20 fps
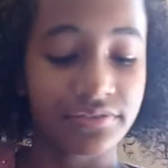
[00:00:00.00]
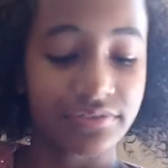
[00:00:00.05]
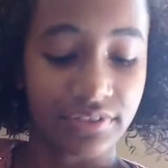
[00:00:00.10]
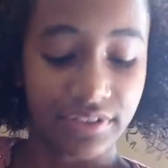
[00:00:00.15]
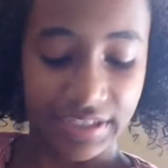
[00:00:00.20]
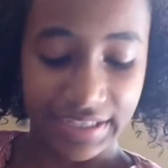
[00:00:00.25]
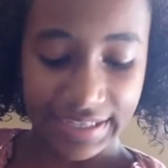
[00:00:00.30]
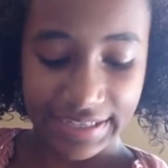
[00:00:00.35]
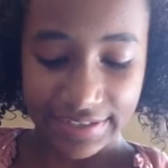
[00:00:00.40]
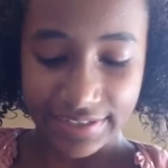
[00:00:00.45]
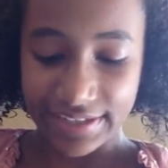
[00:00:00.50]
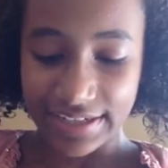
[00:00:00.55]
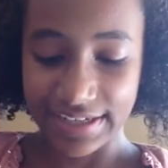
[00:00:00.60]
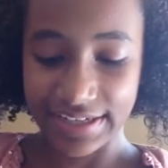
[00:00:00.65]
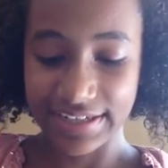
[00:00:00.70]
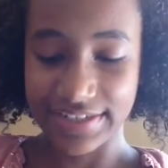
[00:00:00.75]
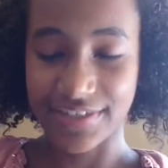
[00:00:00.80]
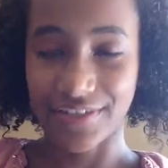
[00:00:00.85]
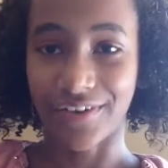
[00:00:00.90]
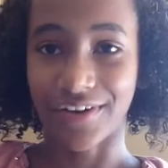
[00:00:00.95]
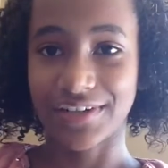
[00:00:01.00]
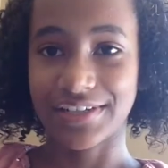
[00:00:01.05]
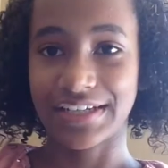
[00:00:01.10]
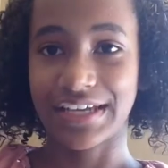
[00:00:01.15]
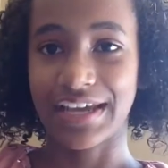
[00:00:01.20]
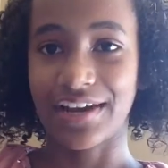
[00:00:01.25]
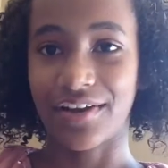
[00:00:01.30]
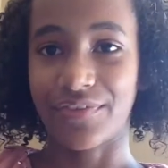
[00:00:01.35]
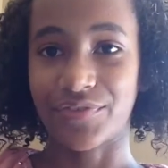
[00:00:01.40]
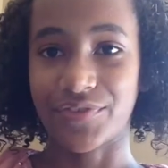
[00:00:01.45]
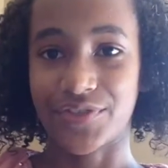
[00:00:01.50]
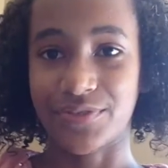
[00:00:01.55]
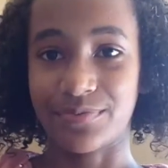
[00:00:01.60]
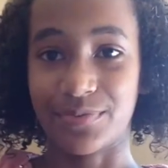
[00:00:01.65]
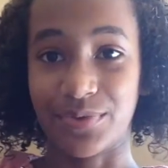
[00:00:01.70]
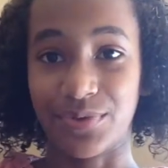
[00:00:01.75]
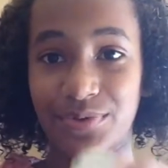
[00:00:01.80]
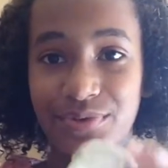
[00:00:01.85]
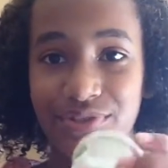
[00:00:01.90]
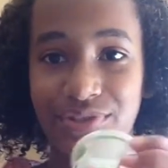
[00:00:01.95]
And it is hard to get off the spoon,